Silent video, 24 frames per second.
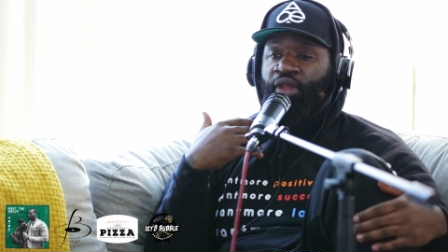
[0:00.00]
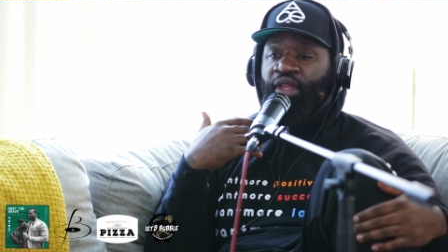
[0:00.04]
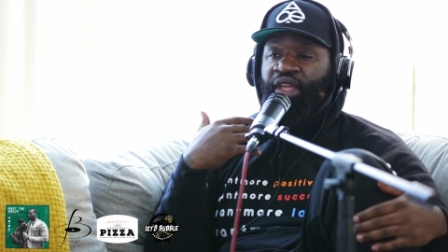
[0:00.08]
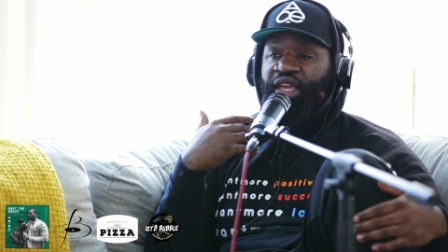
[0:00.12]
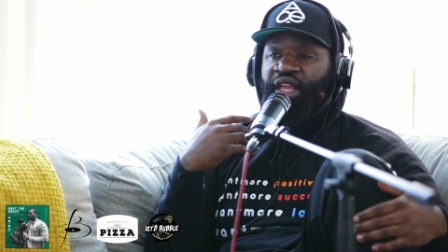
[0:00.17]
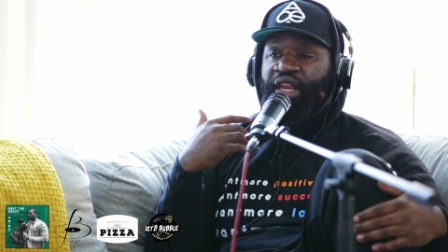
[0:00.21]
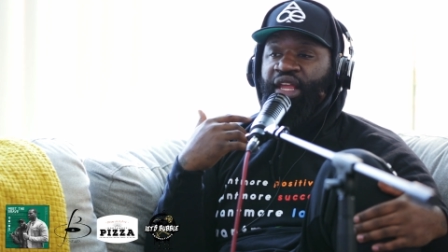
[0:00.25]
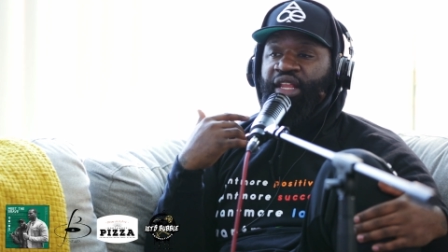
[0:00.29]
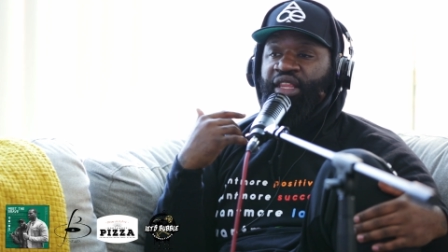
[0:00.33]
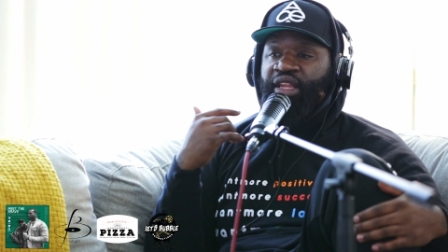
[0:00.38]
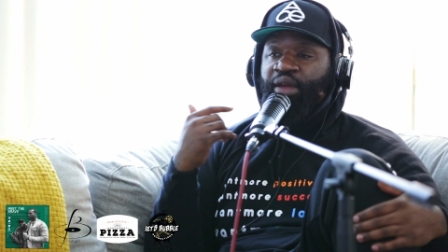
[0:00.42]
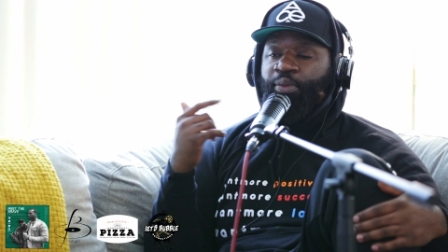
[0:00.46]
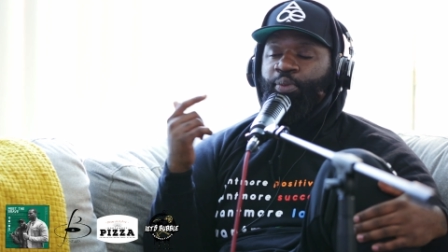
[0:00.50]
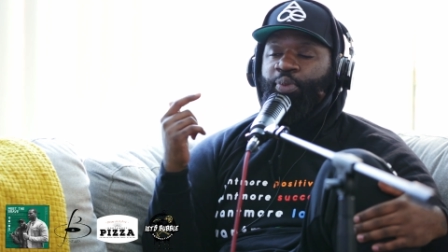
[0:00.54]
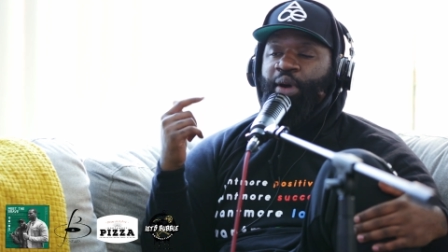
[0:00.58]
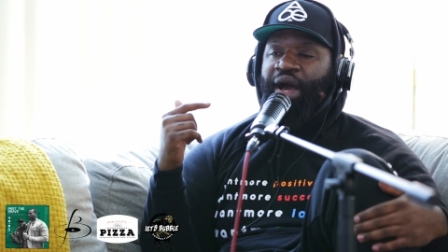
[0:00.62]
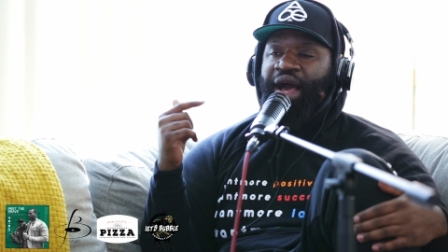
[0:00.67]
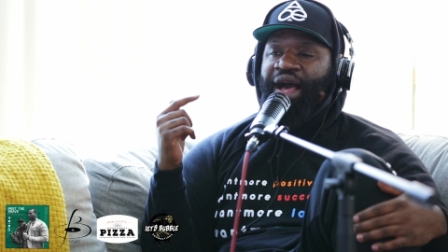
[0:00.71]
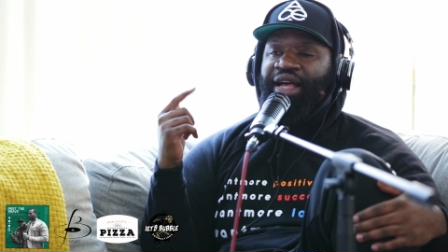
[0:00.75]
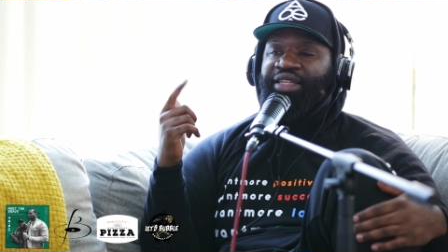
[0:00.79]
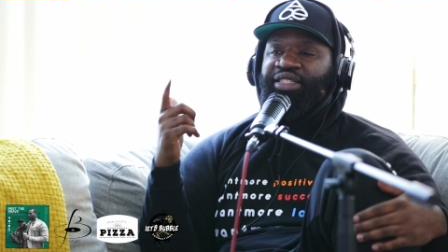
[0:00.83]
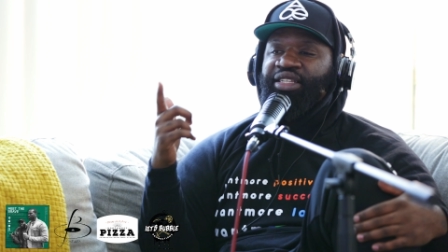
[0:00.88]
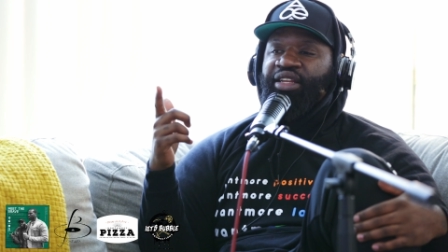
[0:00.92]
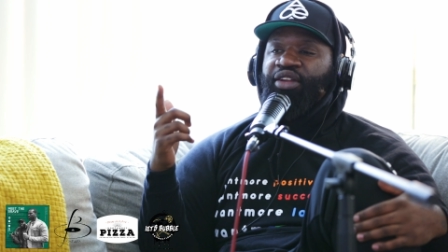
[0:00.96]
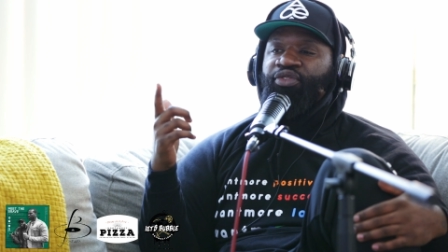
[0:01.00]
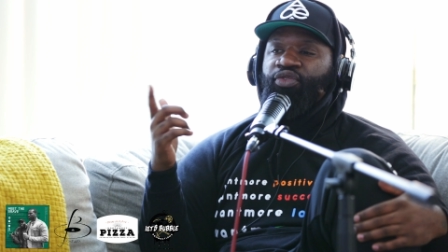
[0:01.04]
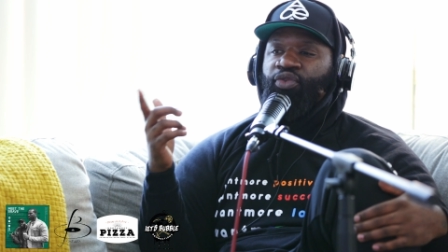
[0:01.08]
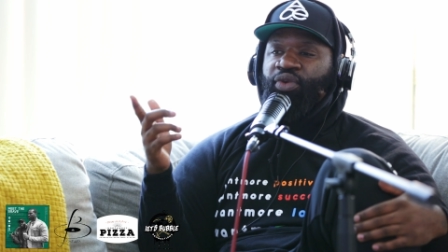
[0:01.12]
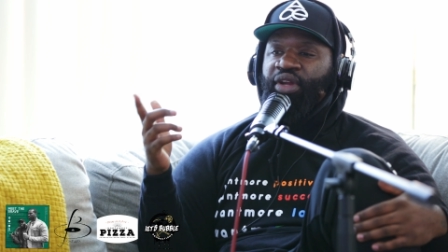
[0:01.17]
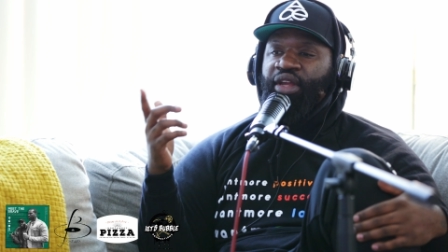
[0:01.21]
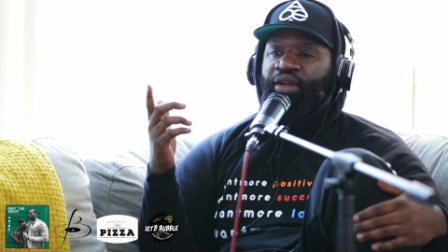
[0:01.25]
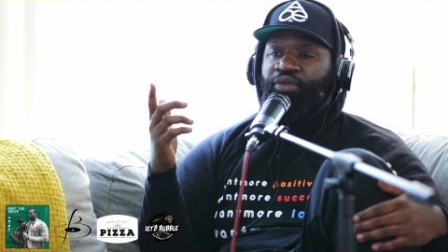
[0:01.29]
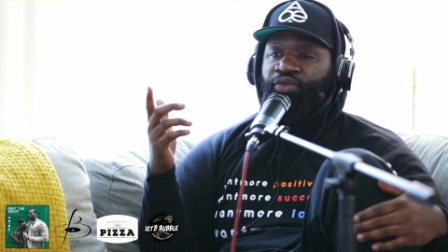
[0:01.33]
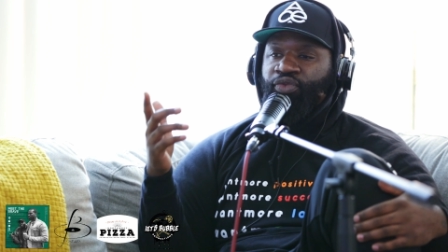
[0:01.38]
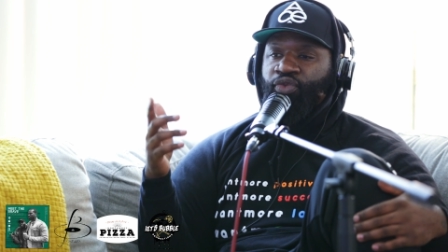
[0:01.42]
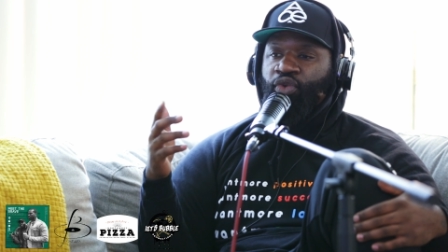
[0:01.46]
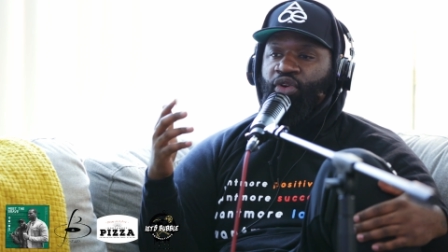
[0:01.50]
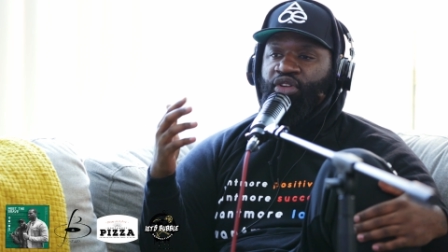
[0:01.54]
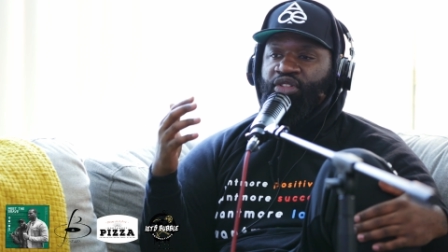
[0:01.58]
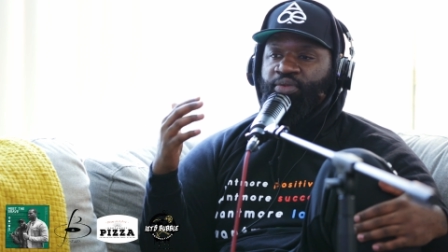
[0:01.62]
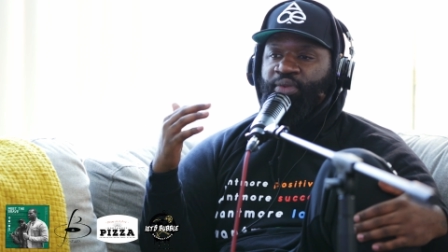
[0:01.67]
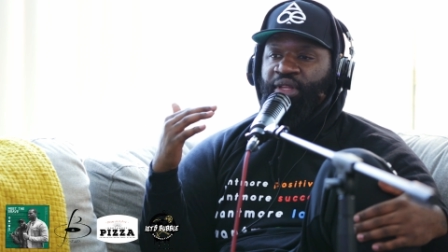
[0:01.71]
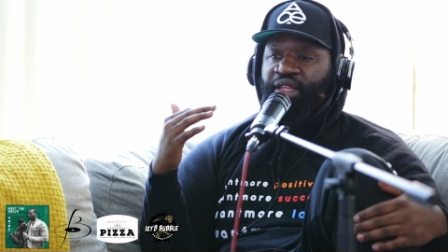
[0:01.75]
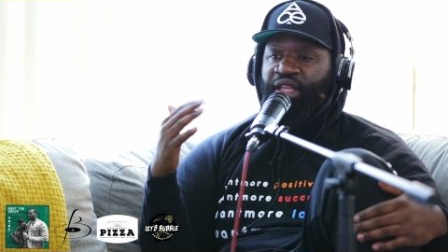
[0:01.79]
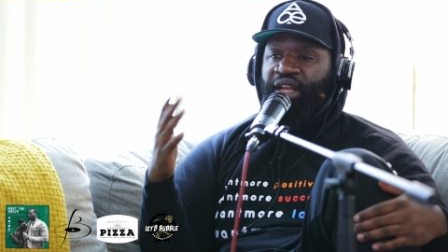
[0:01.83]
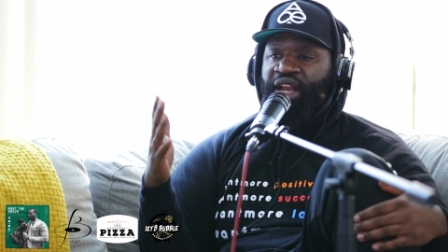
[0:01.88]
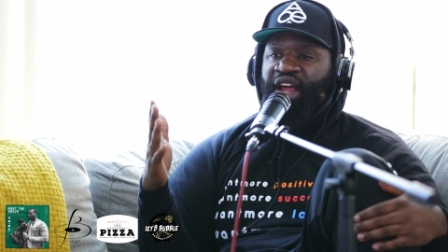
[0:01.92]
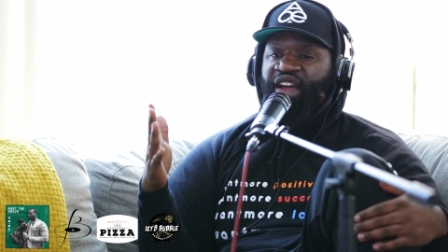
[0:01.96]
getting the positive
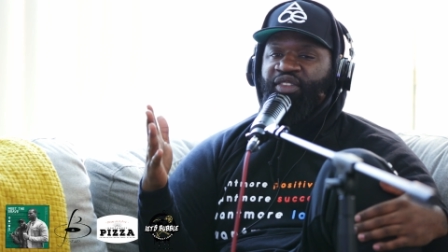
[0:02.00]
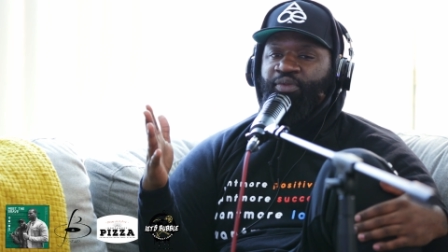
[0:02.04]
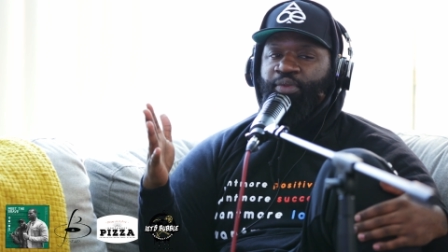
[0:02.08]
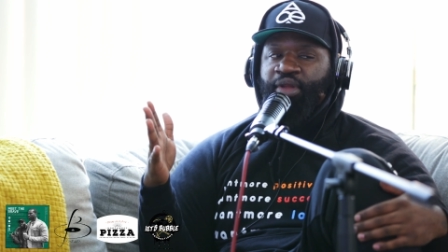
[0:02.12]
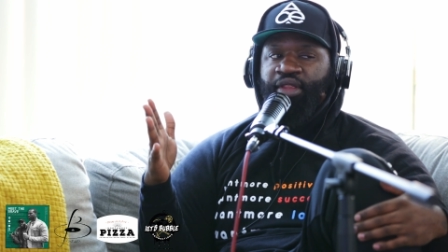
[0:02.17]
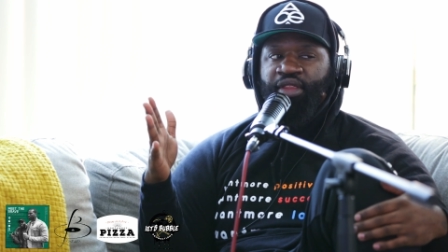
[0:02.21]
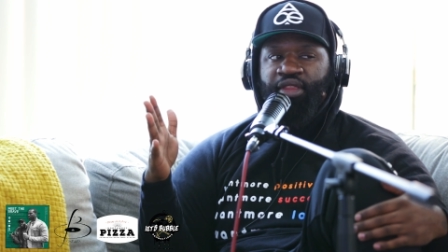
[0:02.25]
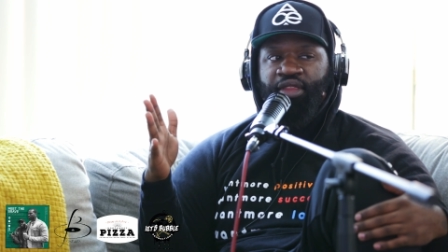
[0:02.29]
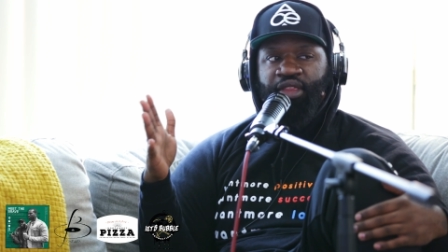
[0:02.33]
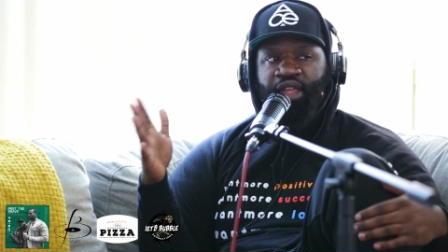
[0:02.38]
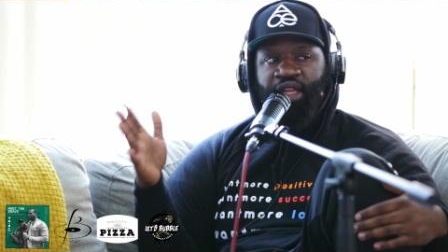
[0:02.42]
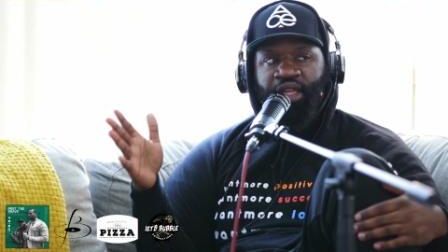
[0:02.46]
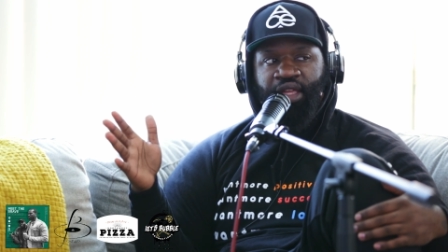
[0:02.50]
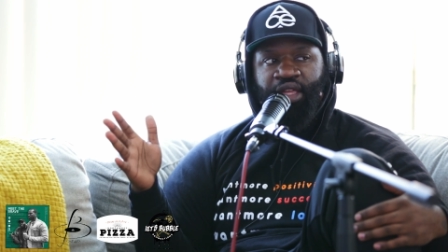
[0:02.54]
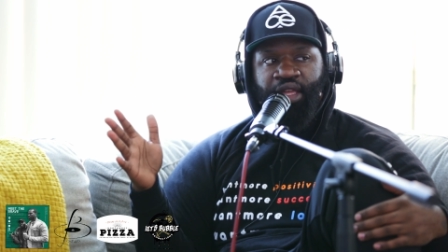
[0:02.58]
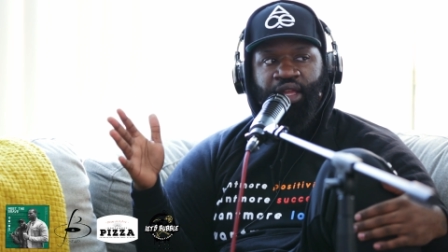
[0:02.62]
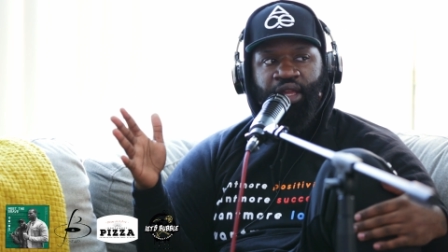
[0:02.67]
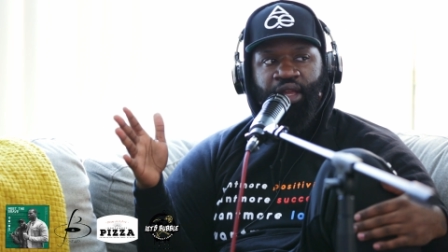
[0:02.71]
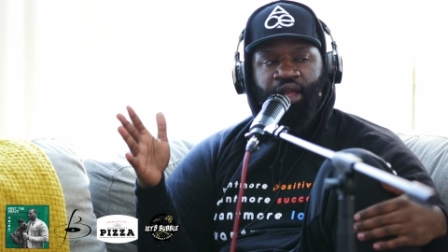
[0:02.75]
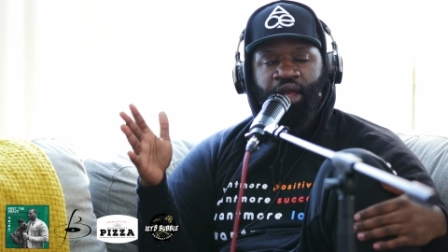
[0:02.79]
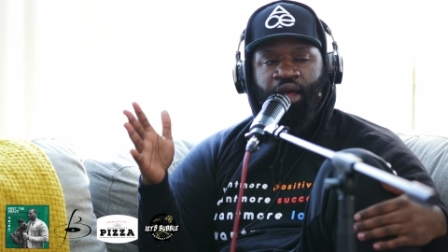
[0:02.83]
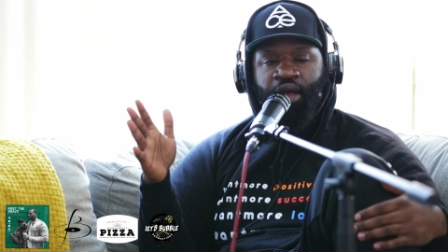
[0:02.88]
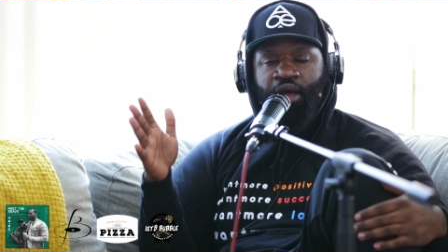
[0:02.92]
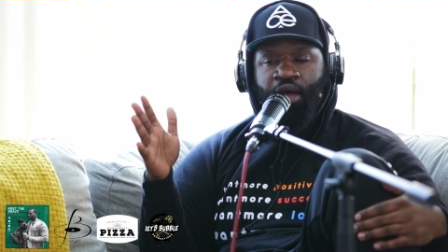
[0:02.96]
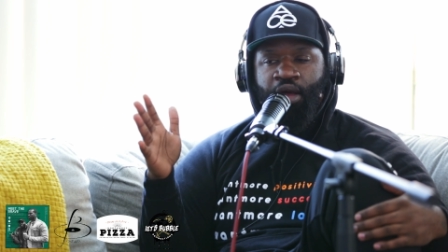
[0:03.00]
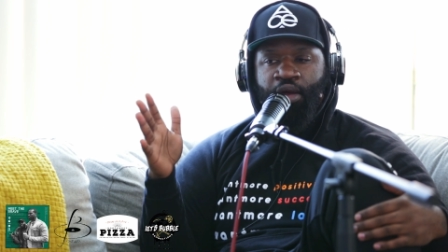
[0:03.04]
reinforcement that I've been thinking.